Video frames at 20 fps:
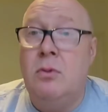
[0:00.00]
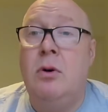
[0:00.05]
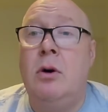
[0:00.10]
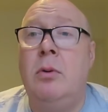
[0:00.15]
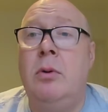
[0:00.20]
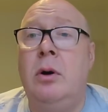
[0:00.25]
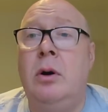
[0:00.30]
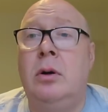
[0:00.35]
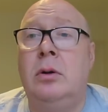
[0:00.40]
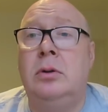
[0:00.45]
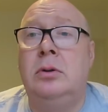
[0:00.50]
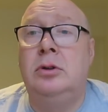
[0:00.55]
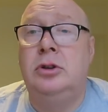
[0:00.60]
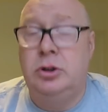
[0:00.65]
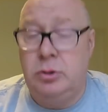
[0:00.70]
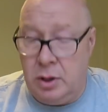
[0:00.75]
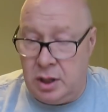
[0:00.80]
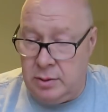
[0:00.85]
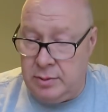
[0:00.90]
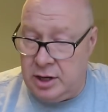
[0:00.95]
What are we on?
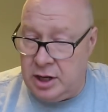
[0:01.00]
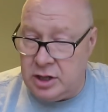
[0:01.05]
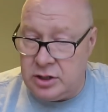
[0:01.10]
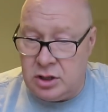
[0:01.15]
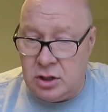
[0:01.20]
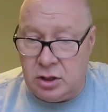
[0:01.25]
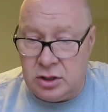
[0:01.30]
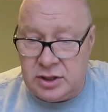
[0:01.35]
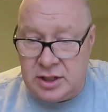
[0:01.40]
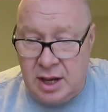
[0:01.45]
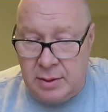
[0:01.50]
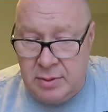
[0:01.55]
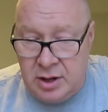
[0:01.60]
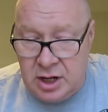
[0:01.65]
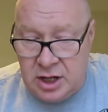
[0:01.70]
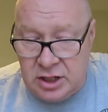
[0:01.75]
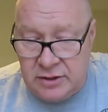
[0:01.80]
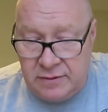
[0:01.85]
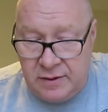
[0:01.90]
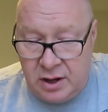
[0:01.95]
20 minutes. Got 10
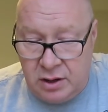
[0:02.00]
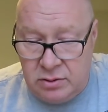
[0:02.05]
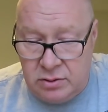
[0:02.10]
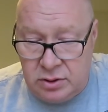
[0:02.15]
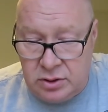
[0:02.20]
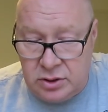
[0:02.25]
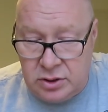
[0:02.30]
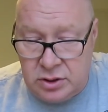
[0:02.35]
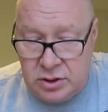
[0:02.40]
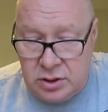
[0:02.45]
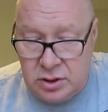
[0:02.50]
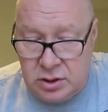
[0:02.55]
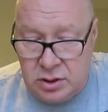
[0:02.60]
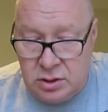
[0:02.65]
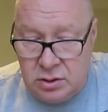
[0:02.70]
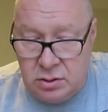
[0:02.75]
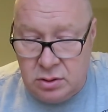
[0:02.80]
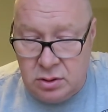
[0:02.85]
minutes, folks.